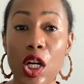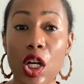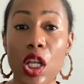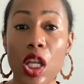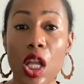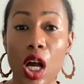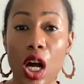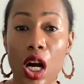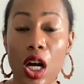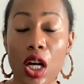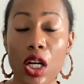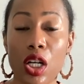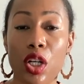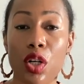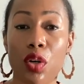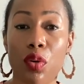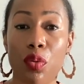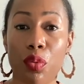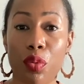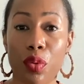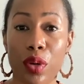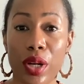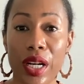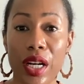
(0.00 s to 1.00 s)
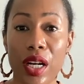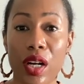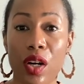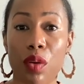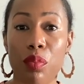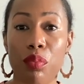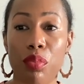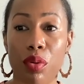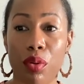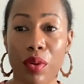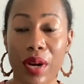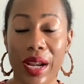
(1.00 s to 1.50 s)
long career
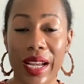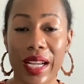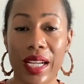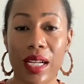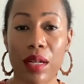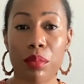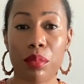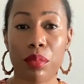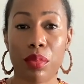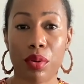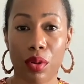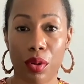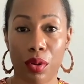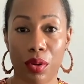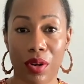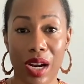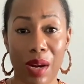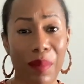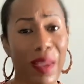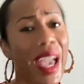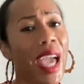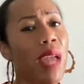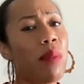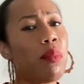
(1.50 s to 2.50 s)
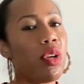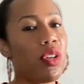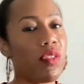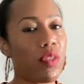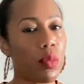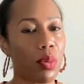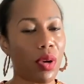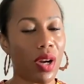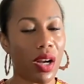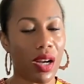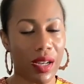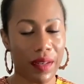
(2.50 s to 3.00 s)
break program and move
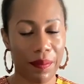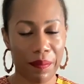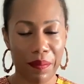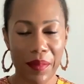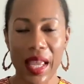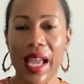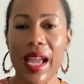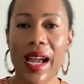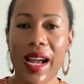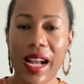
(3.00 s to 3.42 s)
abroad.